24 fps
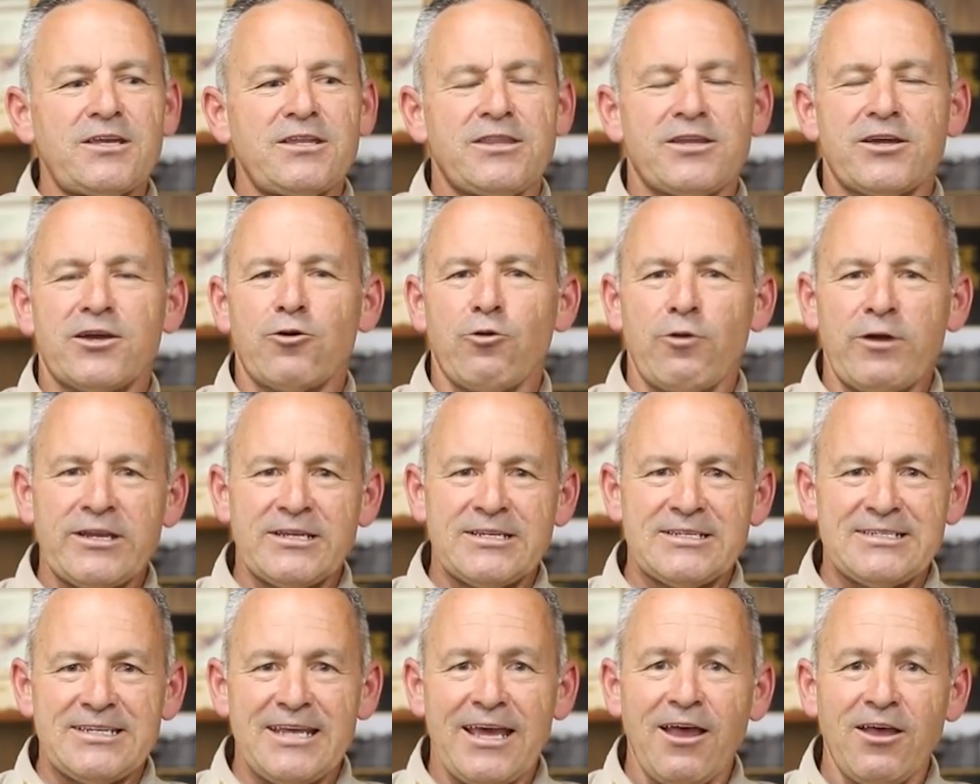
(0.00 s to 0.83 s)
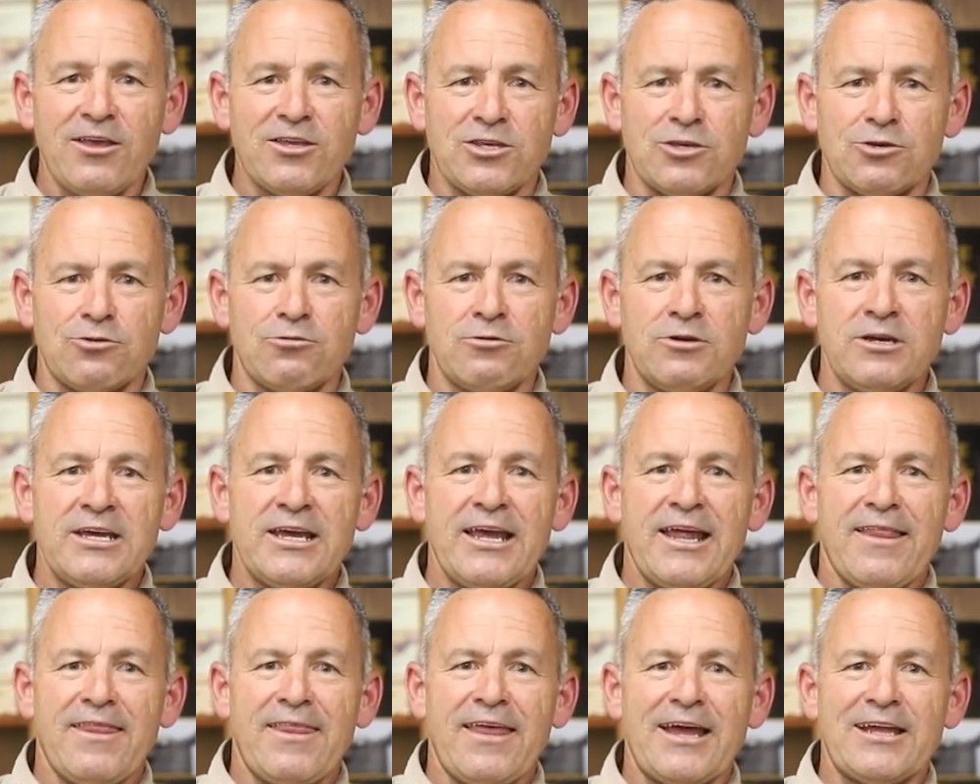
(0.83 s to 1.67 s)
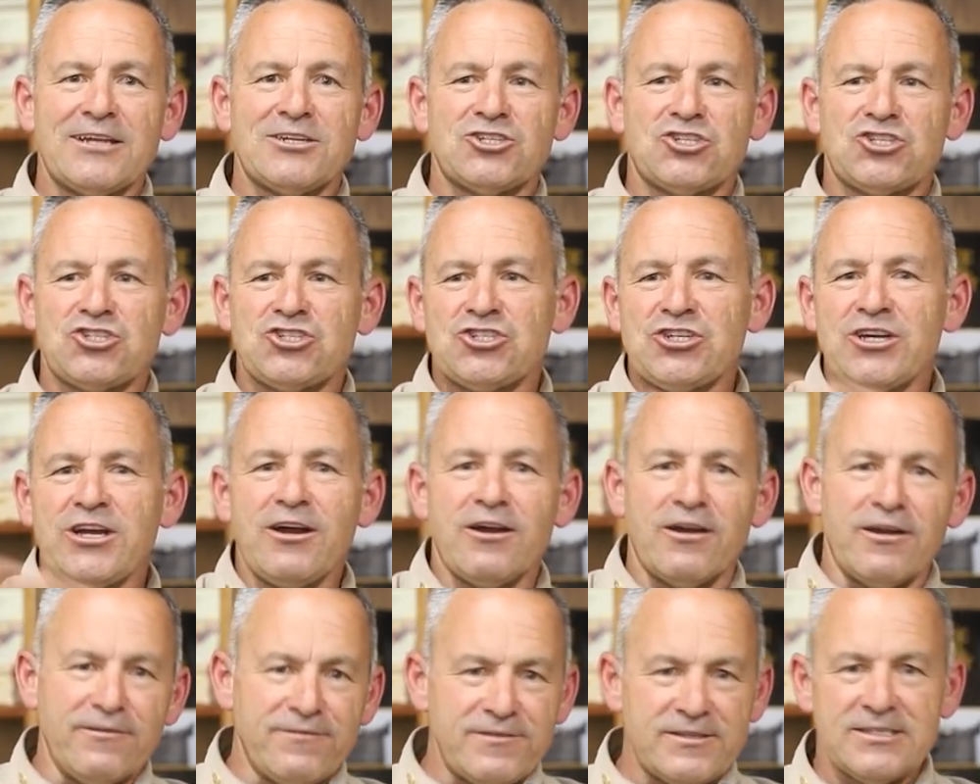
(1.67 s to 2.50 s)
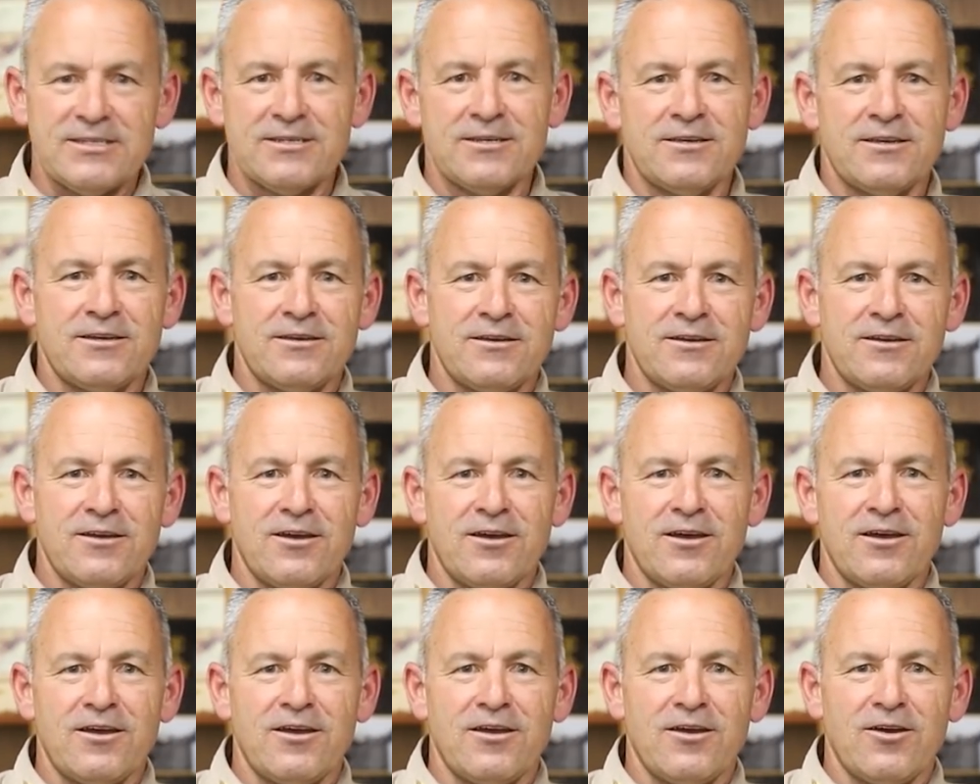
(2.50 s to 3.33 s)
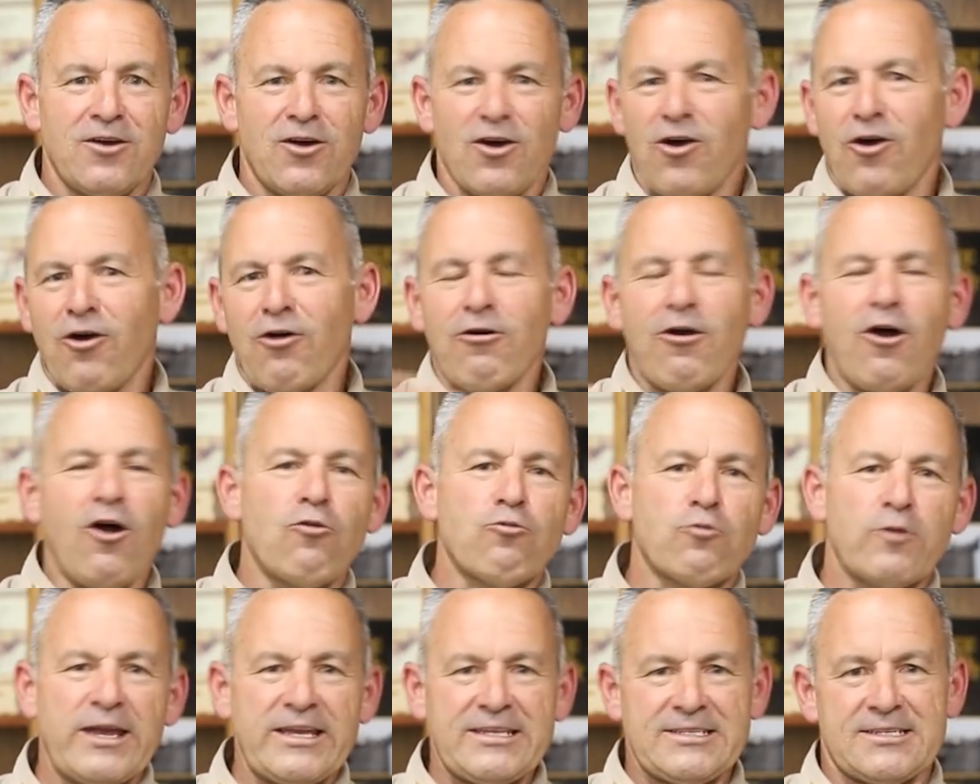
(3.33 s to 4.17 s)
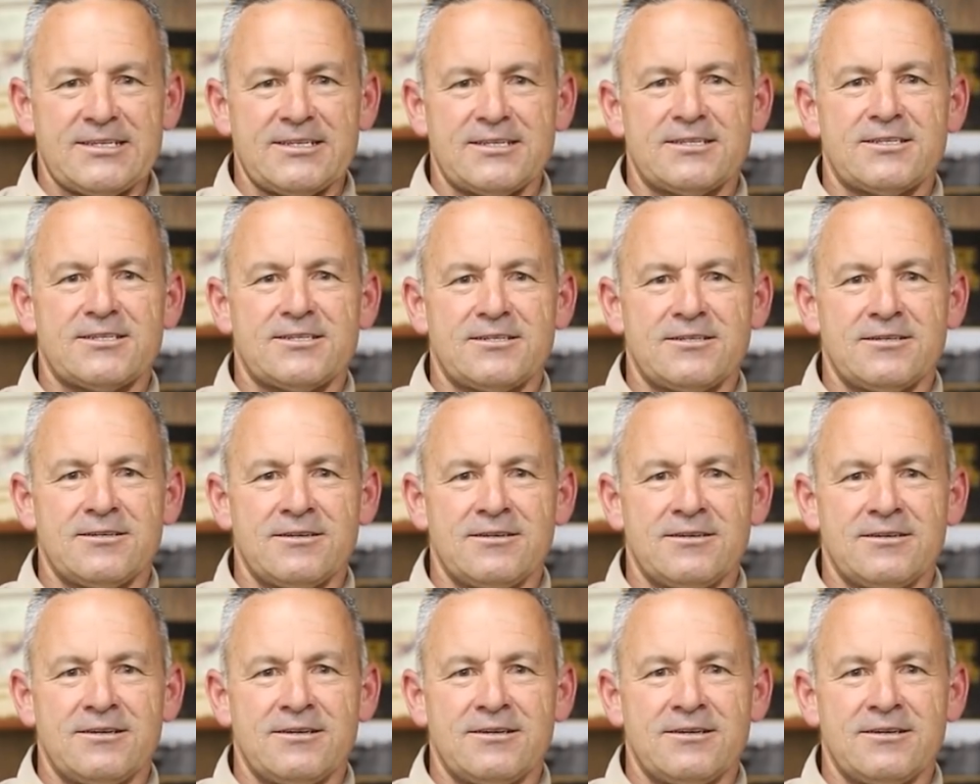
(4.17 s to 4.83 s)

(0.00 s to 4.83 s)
They're going to tell you that sheriffs are all racist.